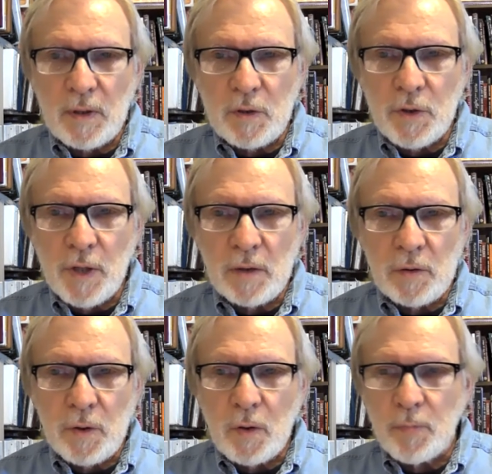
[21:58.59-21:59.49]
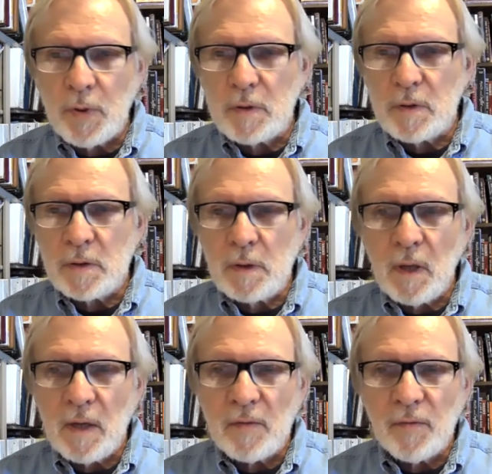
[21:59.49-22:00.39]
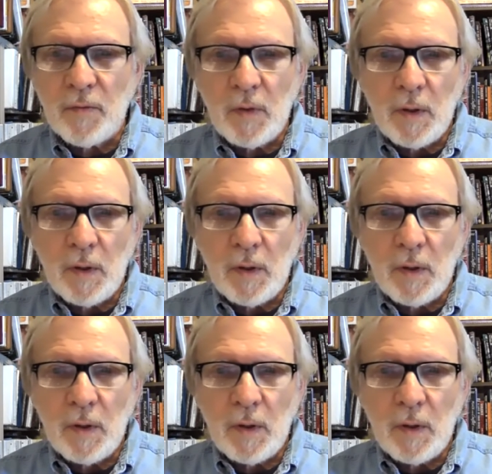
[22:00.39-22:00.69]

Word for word: change in a person's life,